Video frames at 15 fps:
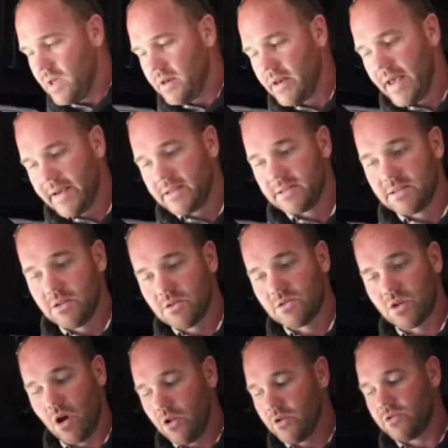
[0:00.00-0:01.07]
Nice
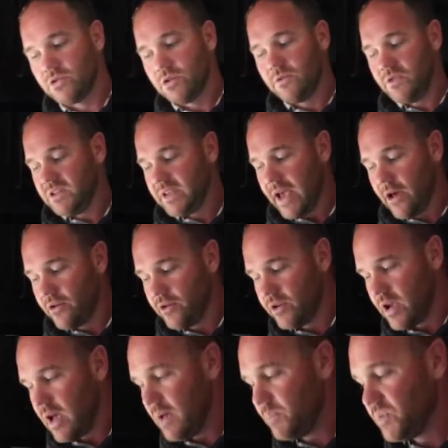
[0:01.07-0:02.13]
solid surface
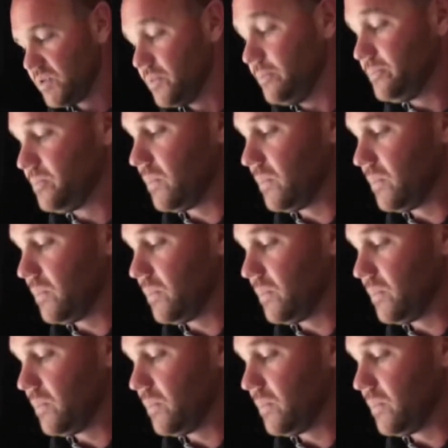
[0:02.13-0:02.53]
countertops.